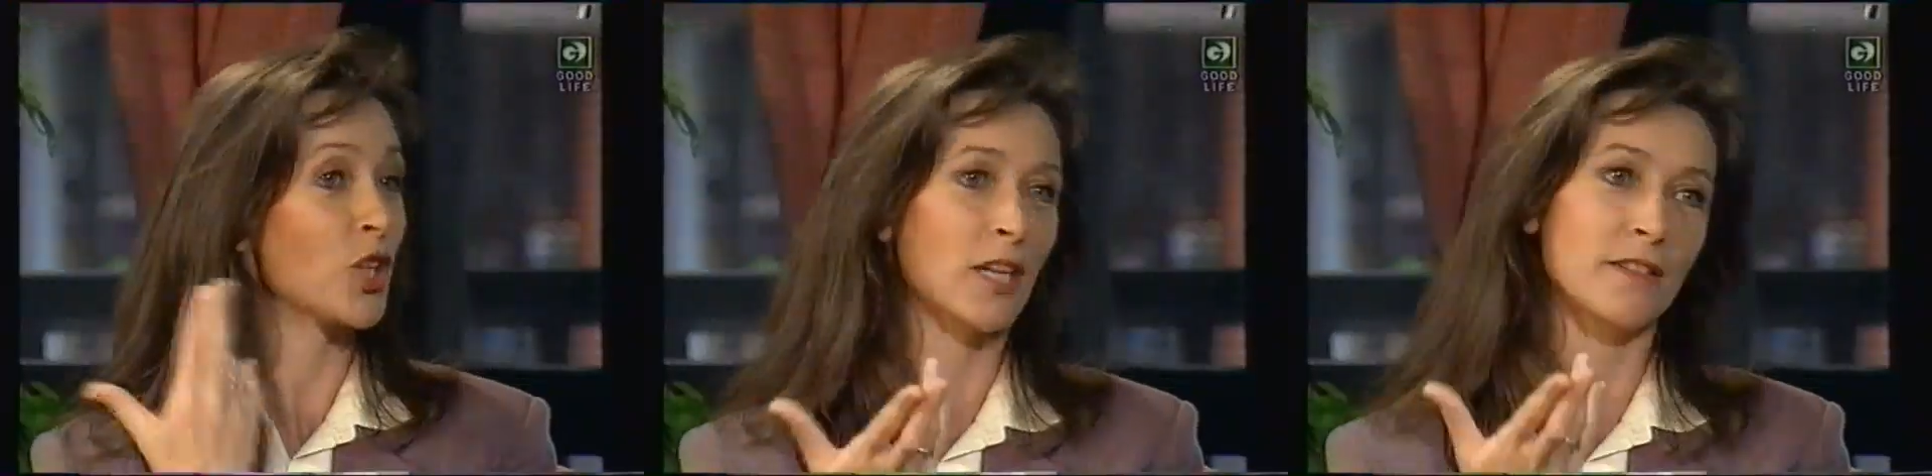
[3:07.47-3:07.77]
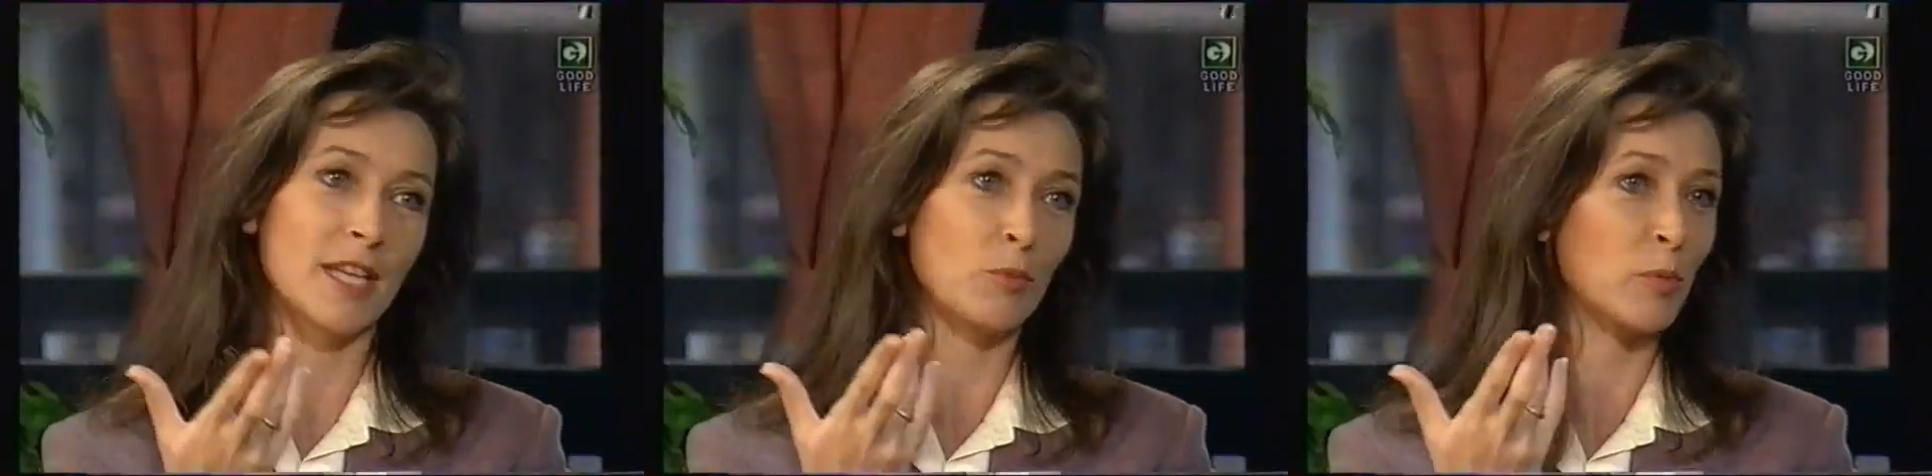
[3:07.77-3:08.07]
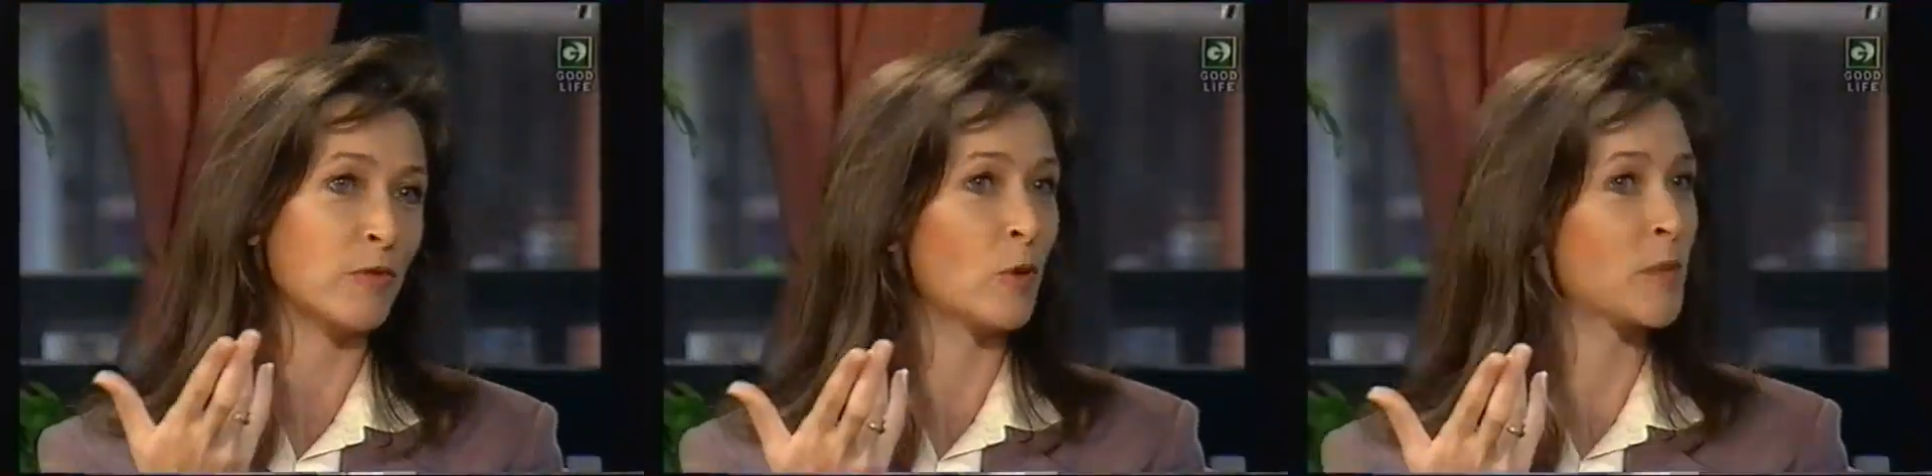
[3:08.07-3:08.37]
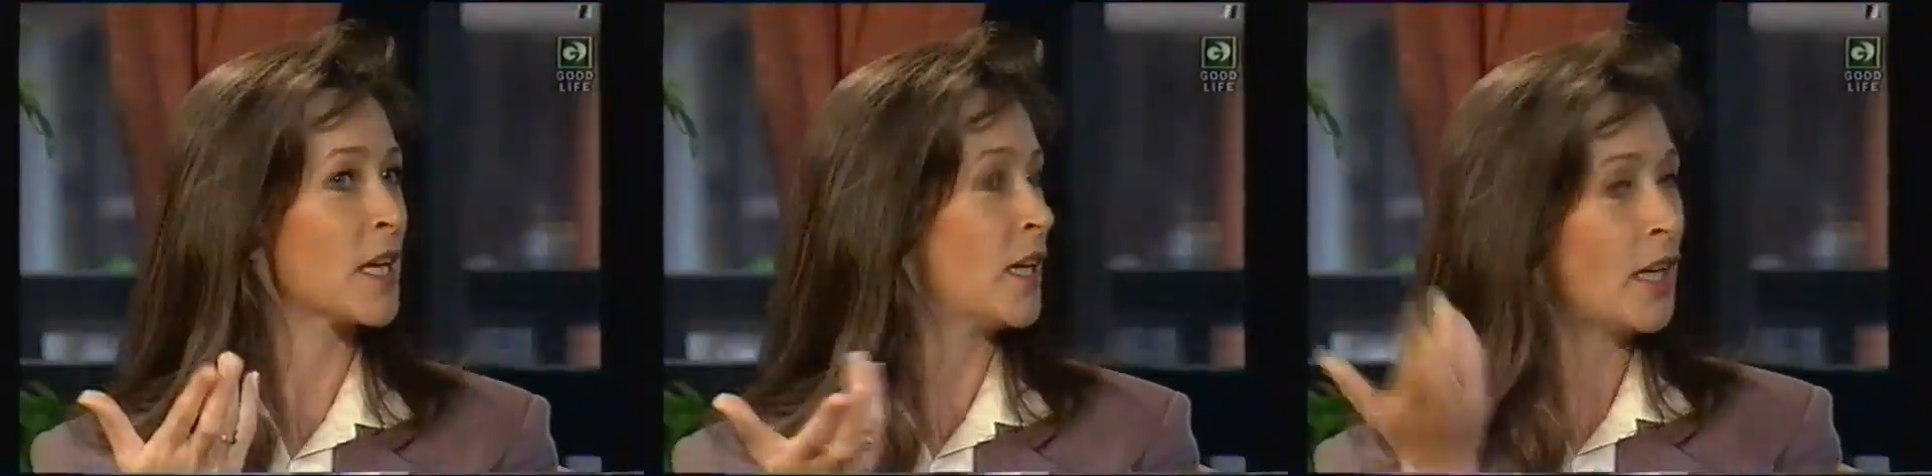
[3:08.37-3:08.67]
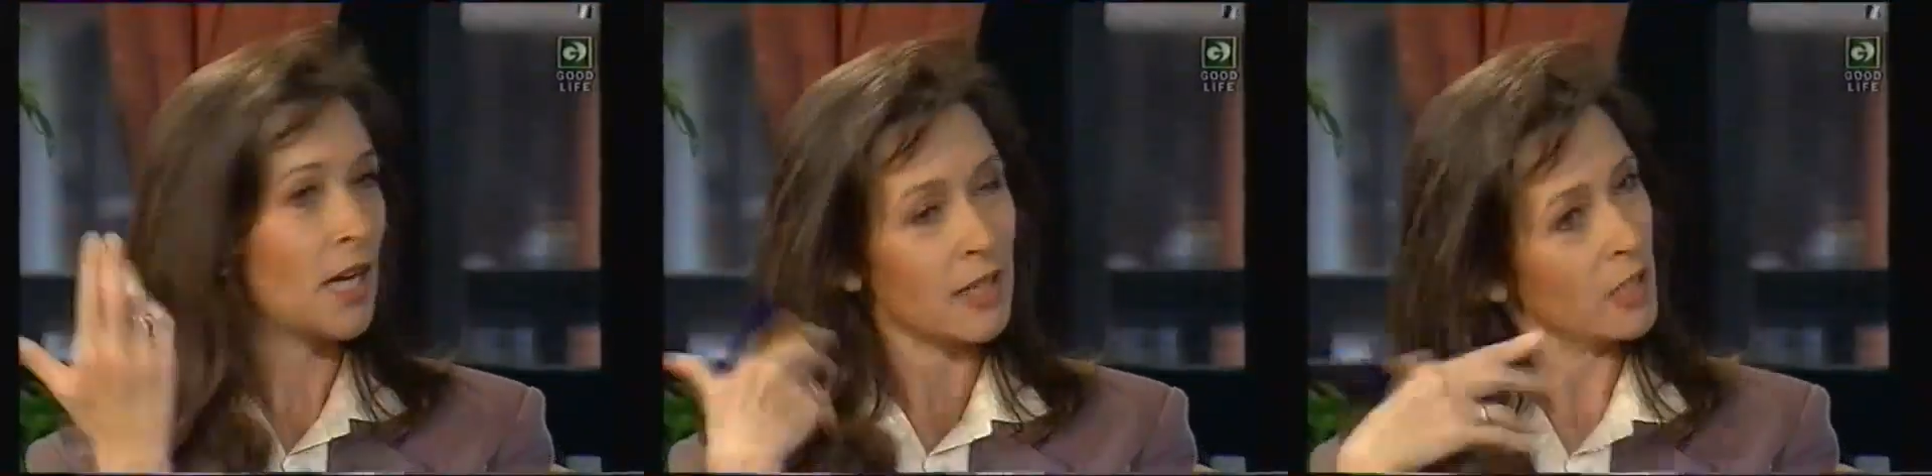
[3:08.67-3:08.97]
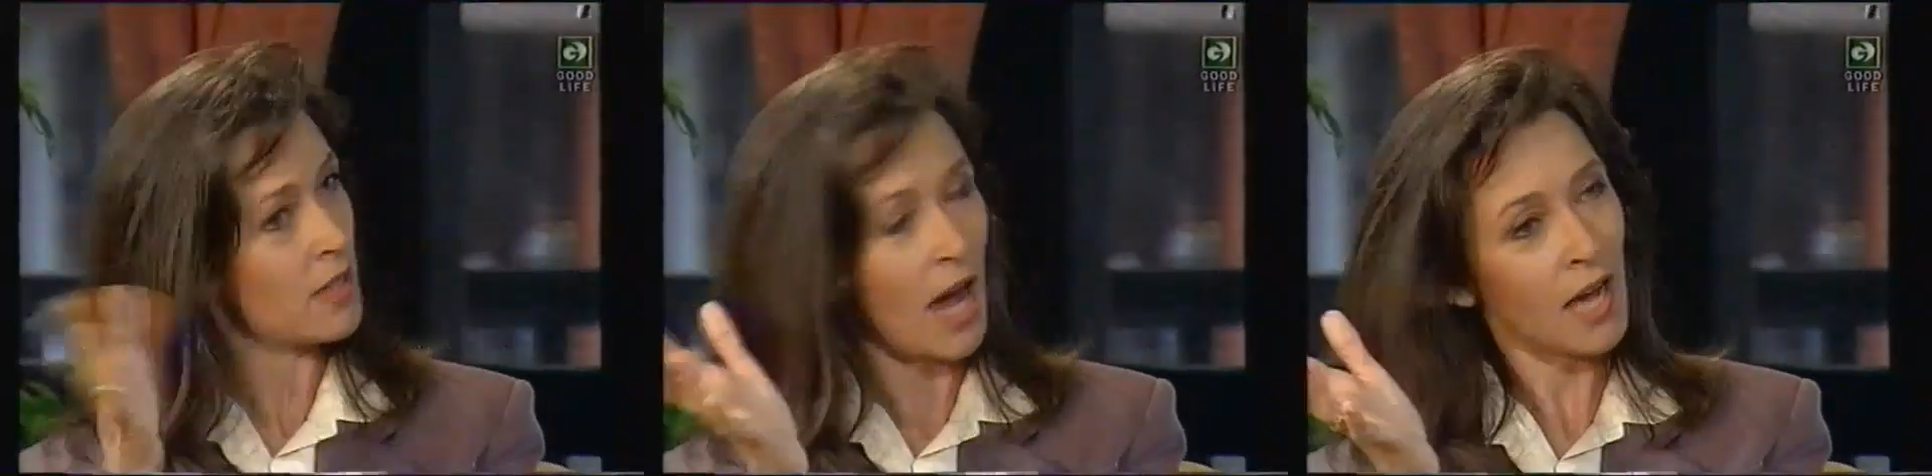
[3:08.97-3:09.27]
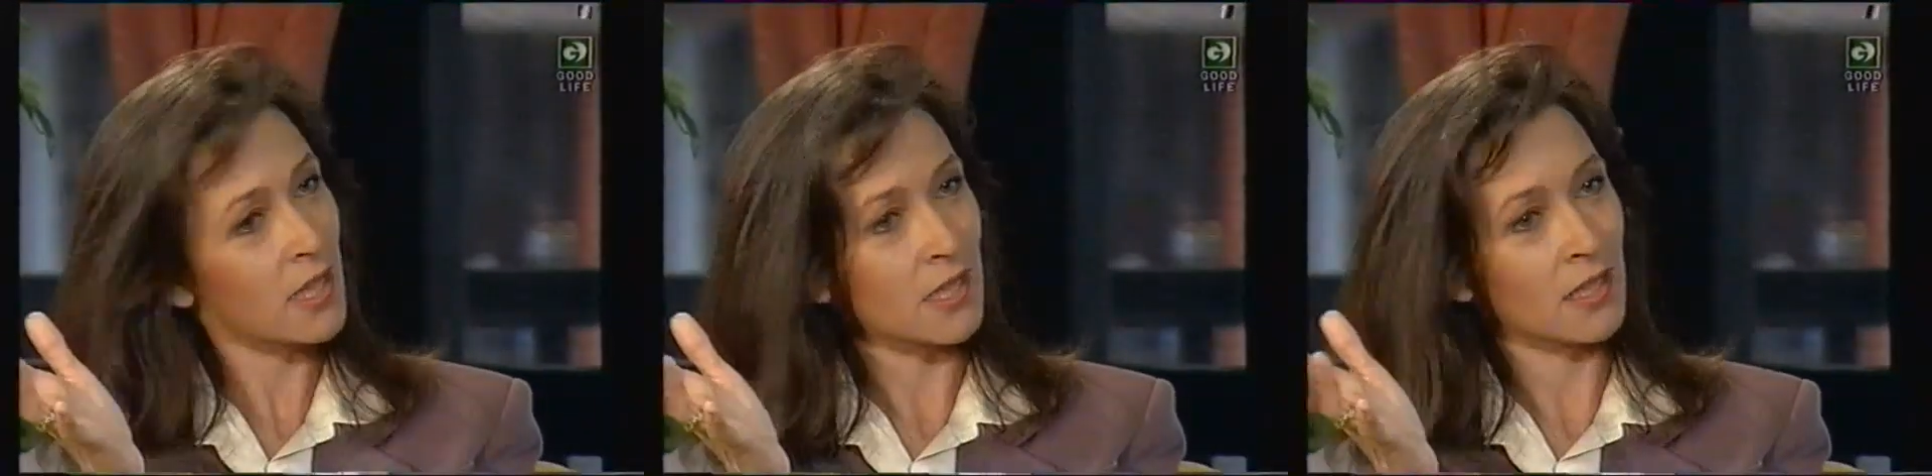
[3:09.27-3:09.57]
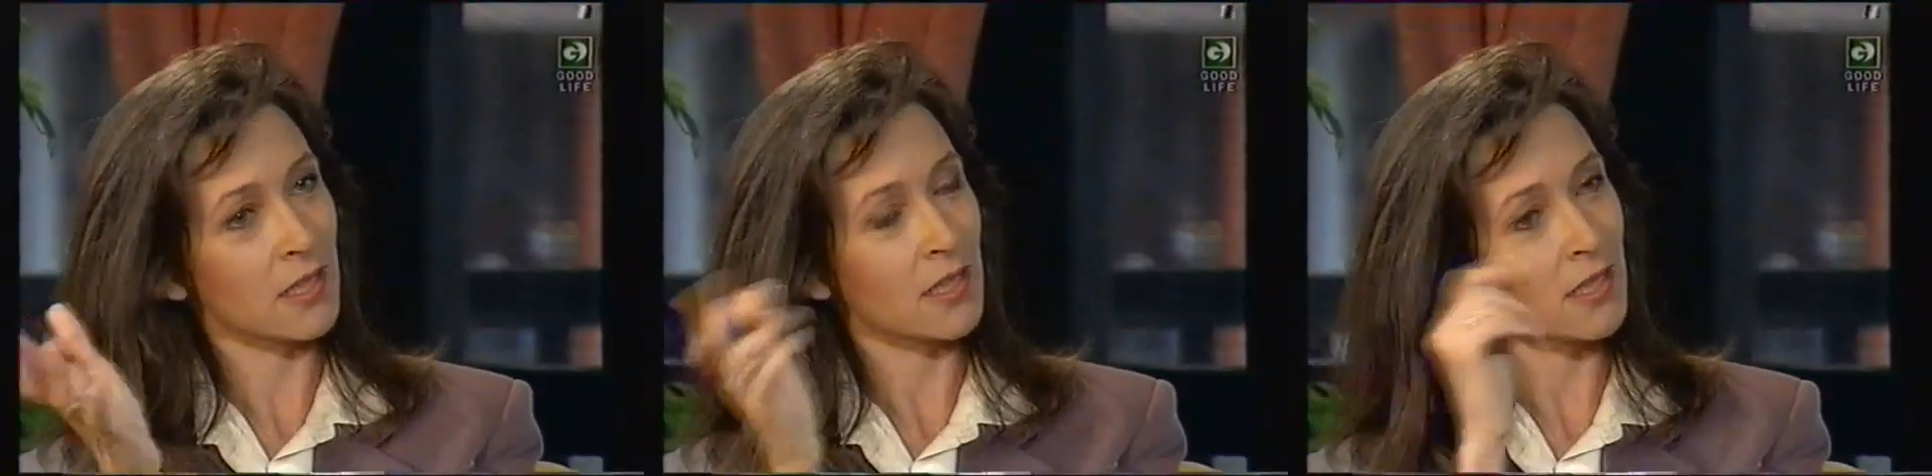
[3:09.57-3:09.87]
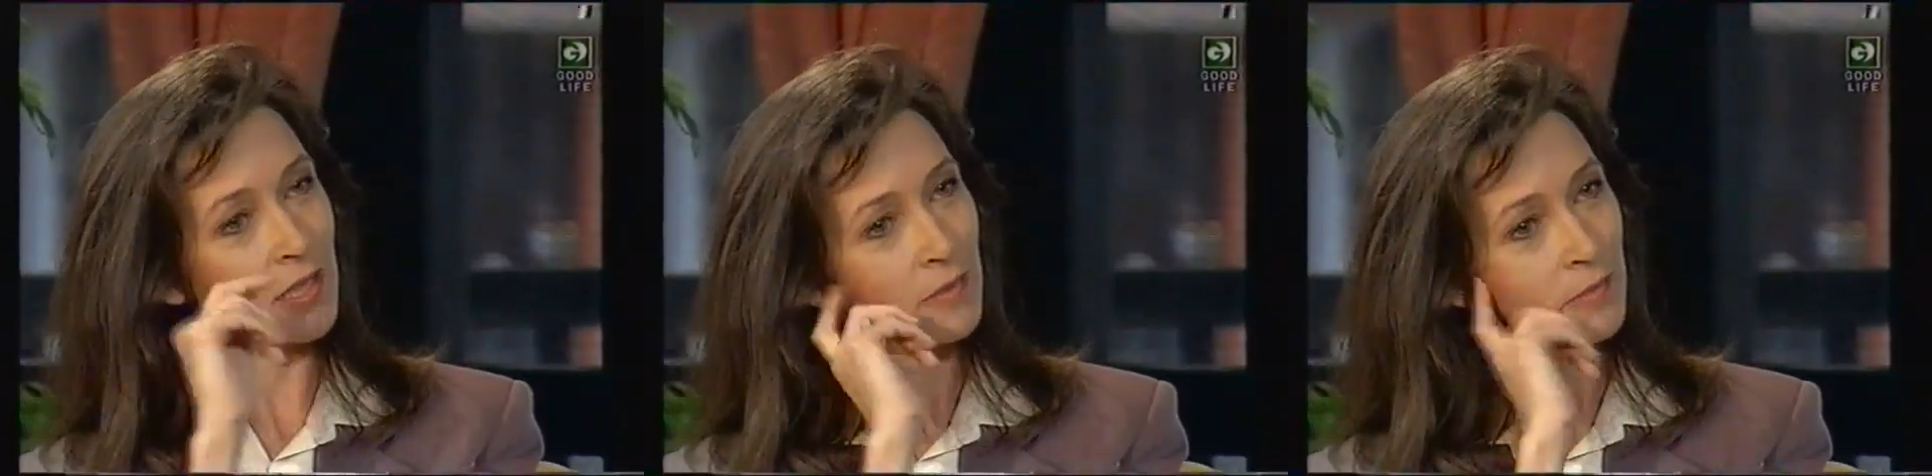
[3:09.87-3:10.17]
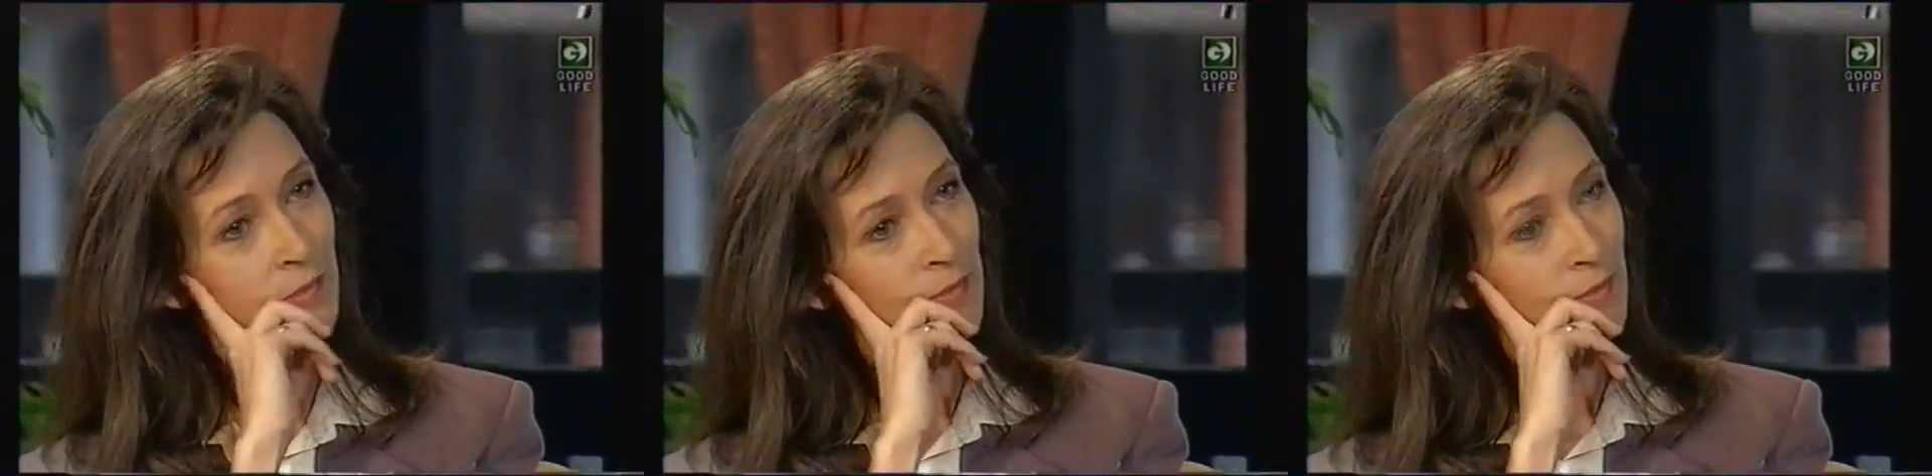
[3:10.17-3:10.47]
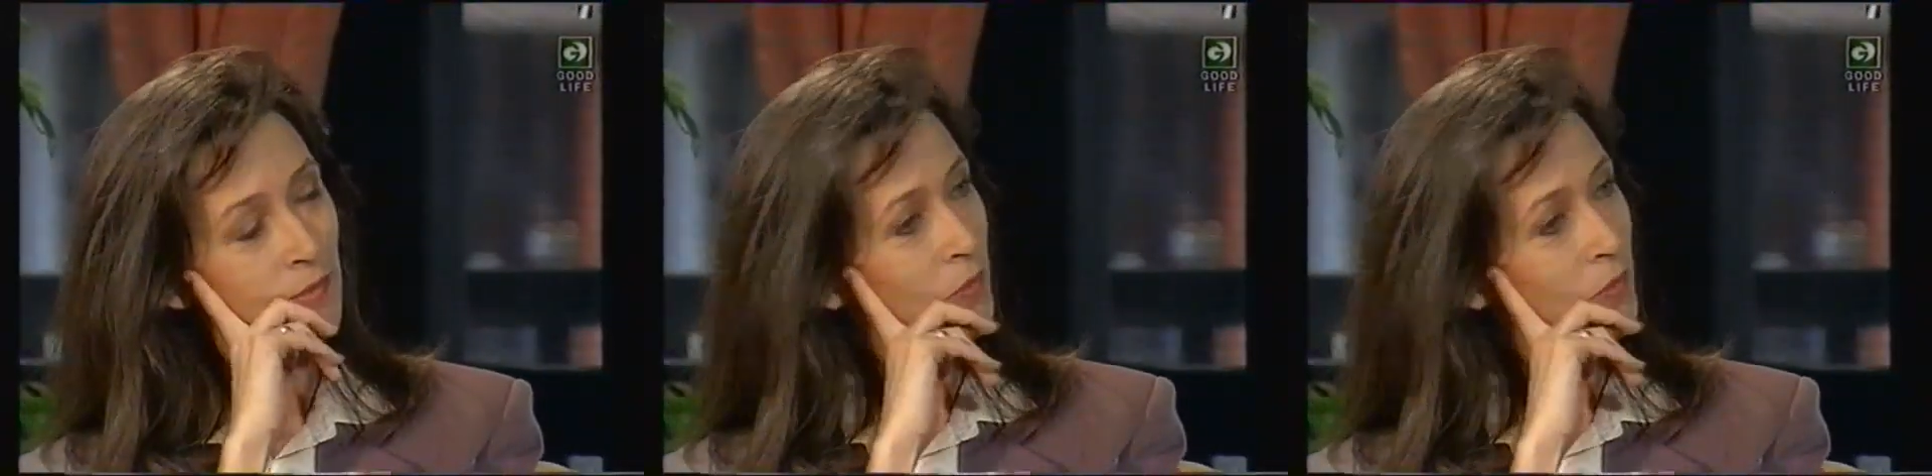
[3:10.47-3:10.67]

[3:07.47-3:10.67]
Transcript: churn mm. out the same old performance, I think you die as an artist. Yeah. Do you like working